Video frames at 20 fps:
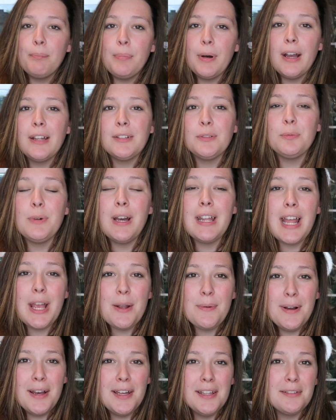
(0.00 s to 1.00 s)
But when
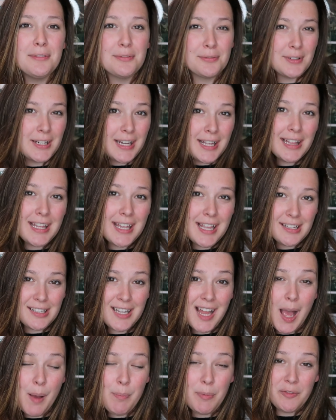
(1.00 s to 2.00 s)
I was really on
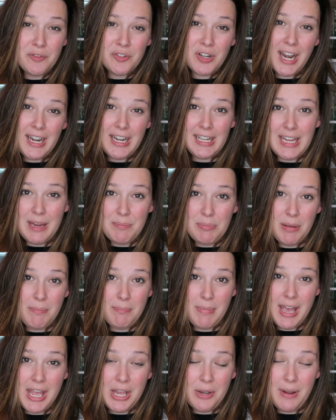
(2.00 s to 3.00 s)
top of trying to keep
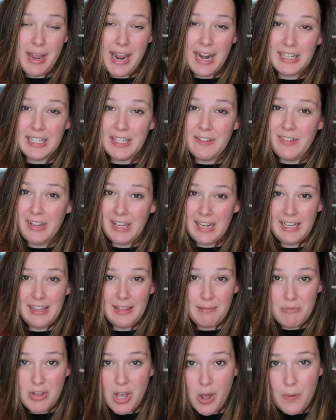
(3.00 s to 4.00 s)
them bioactive and
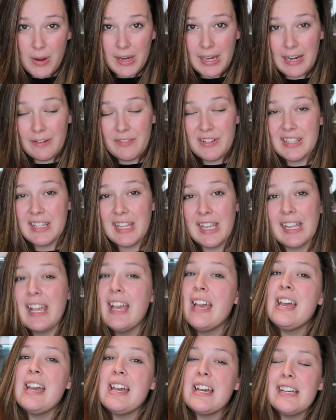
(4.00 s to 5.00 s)
getting them going and
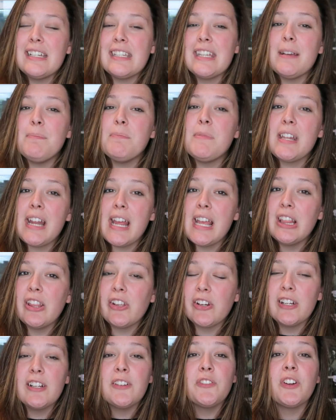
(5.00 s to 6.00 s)
everything, a tip that I
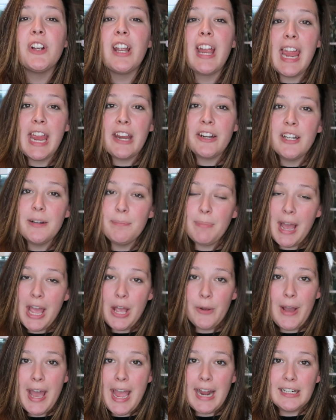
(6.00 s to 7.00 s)
learned for arid
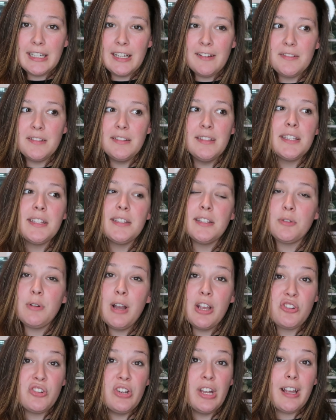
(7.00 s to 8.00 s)
bioactives, and this is a
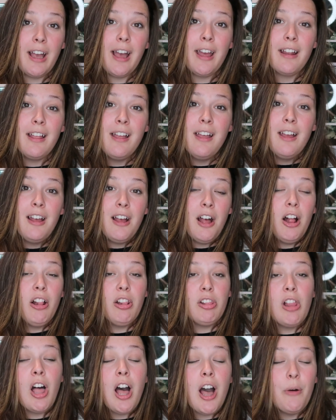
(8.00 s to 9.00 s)
question I got
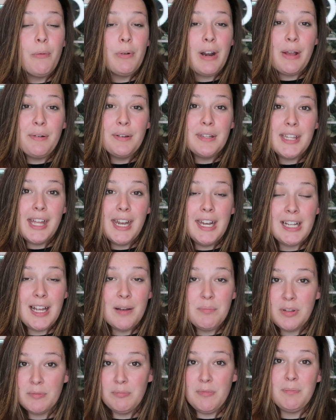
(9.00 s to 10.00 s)
a lot when I was setting
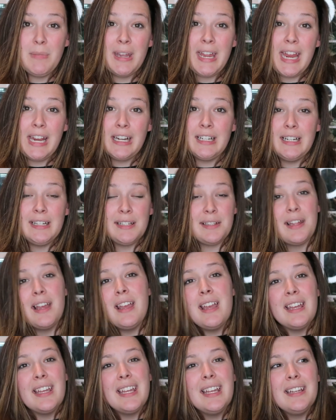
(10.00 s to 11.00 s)
up some of my arids,
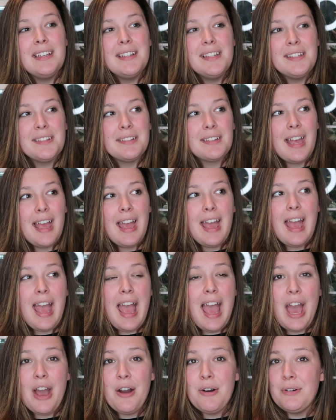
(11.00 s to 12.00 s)
is
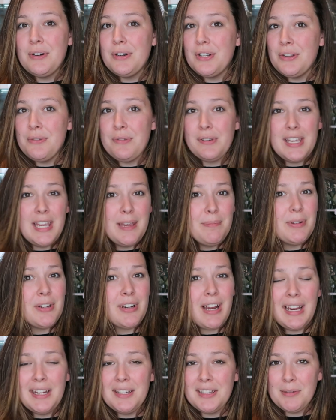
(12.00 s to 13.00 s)
how do you keep
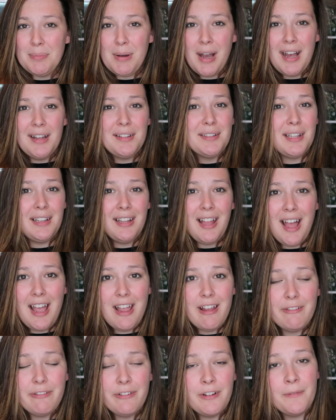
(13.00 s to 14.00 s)
your isopods
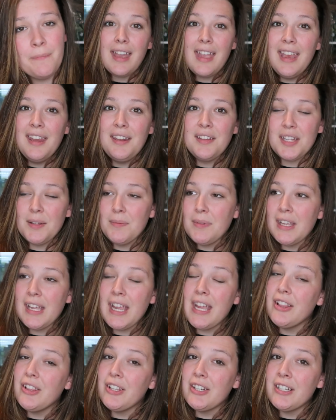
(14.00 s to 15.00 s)
alive? And
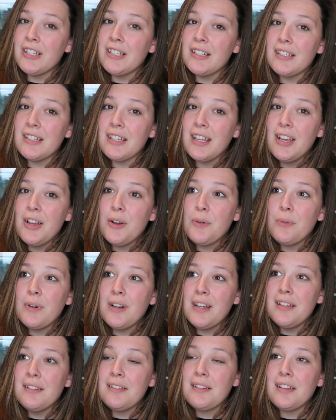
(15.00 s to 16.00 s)
something I learned
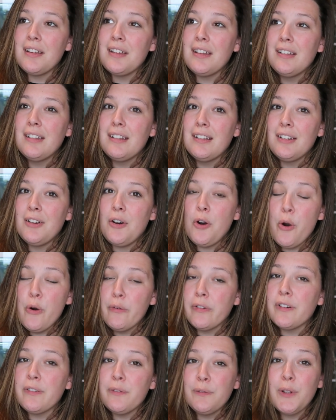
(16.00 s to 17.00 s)
was
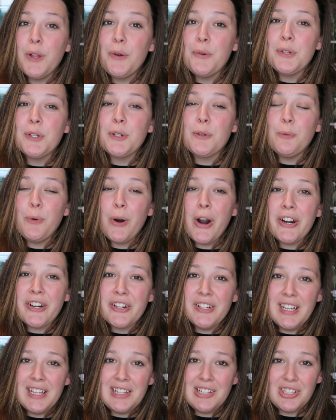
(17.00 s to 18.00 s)
overflow your
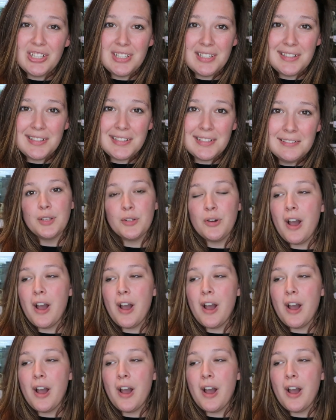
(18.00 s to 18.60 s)
water dishes.